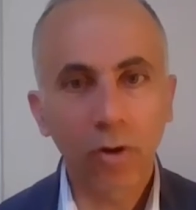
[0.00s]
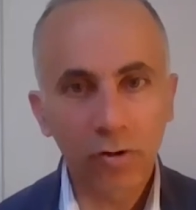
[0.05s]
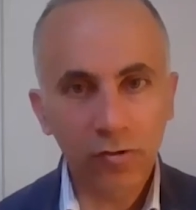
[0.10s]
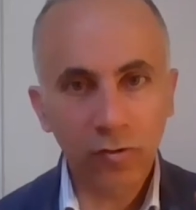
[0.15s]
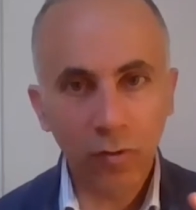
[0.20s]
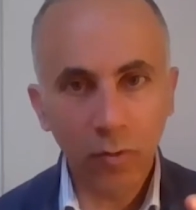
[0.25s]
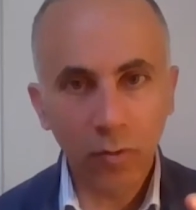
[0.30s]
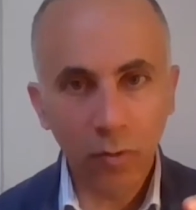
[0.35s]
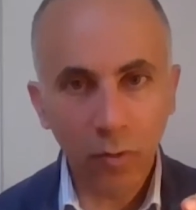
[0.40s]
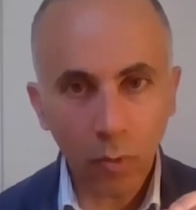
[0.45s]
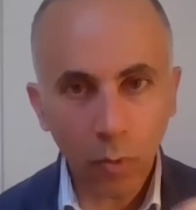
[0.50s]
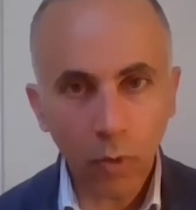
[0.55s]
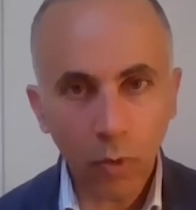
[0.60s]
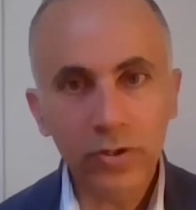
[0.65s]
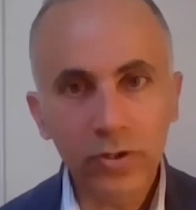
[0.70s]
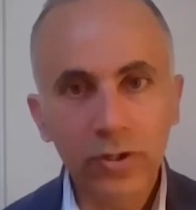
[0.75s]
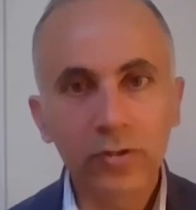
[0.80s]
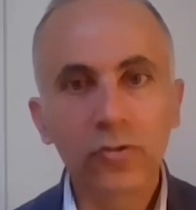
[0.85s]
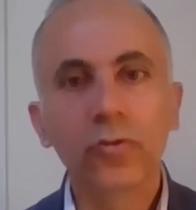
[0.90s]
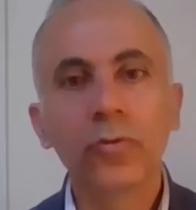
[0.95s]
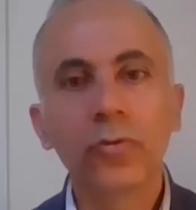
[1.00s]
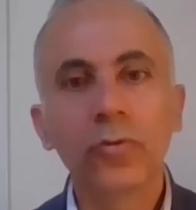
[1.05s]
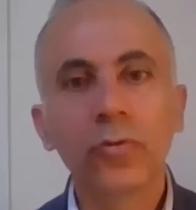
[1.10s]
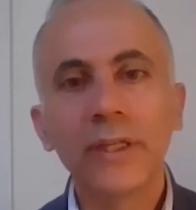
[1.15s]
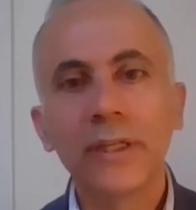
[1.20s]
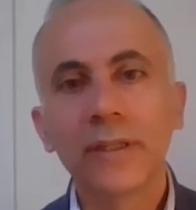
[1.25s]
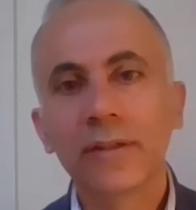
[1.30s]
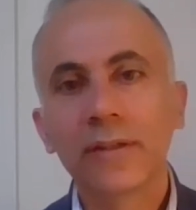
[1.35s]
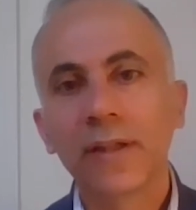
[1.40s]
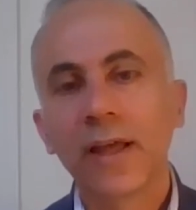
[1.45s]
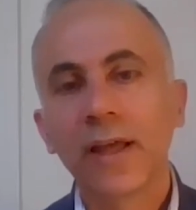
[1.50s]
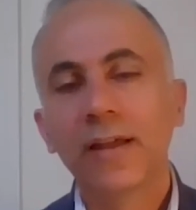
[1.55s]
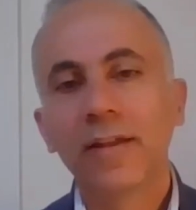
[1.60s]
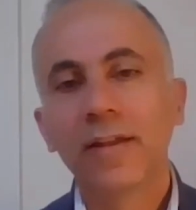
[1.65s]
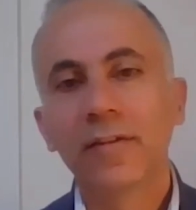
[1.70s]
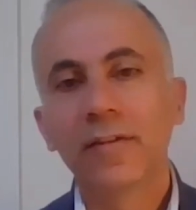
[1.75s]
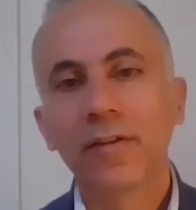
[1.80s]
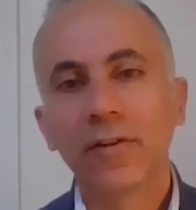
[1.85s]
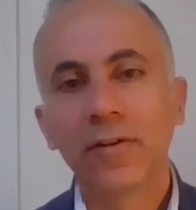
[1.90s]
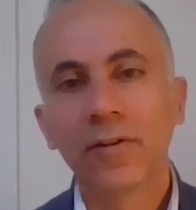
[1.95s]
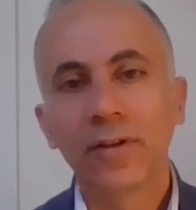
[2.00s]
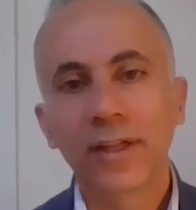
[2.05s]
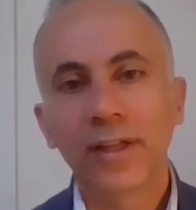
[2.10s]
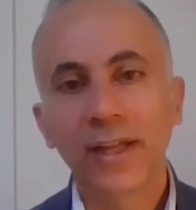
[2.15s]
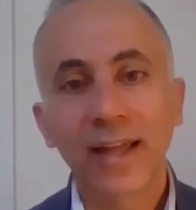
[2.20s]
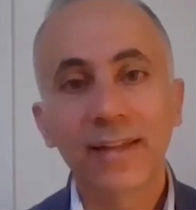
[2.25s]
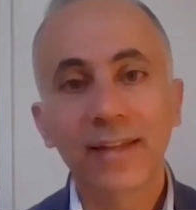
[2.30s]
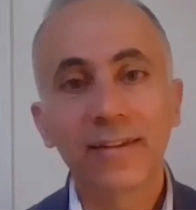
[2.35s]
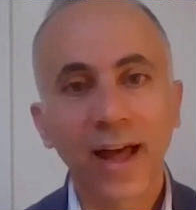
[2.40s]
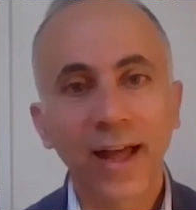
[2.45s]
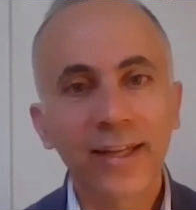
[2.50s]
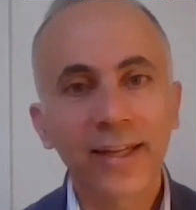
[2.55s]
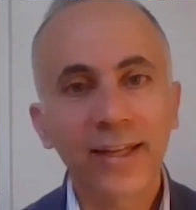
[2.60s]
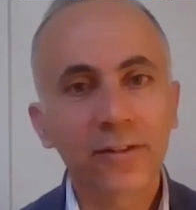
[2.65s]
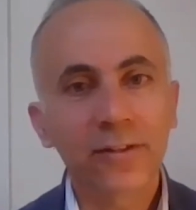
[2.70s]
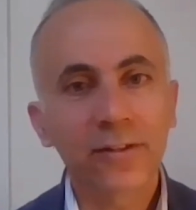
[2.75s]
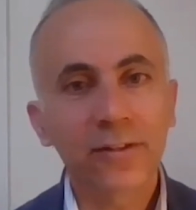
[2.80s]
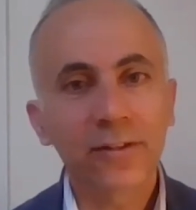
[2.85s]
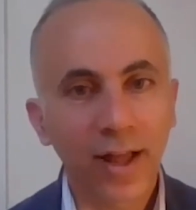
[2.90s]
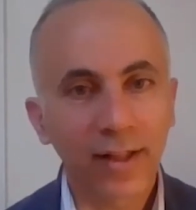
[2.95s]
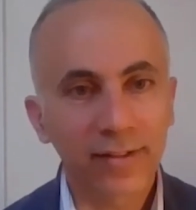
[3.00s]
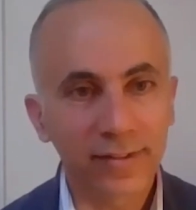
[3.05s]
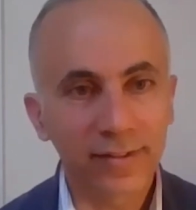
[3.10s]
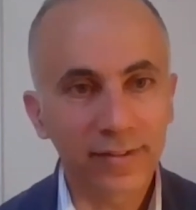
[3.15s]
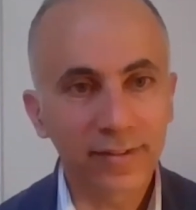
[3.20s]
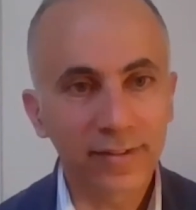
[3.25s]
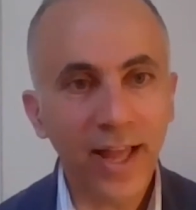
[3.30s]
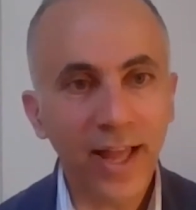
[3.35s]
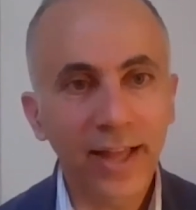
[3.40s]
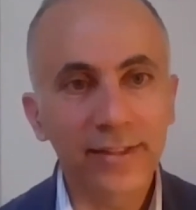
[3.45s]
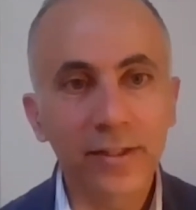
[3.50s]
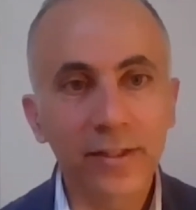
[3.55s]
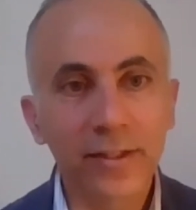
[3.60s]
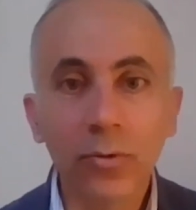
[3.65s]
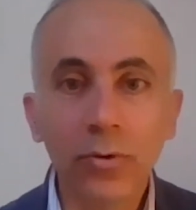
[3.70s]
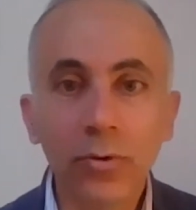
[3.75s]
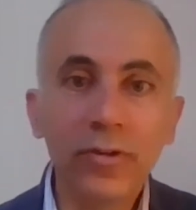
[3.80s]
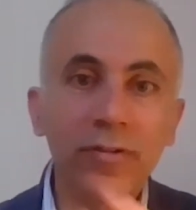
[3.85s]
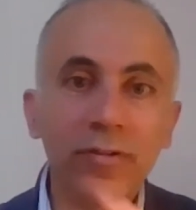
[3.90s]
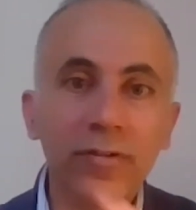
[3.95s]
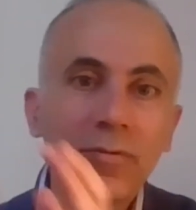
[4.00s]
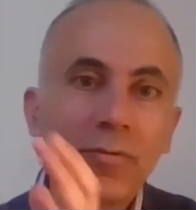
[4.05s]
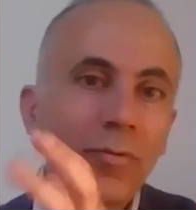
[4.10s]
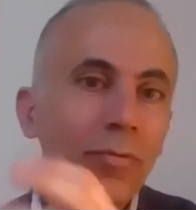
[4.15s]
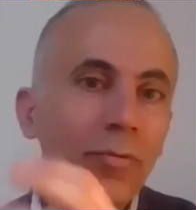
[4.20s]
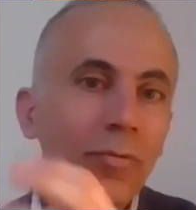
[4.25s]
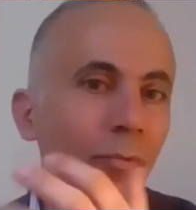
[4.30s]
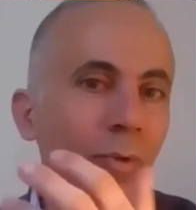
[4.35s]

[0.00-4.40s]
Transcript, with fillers: he also wanted to meet the Grand Ayatollah Sistani, who was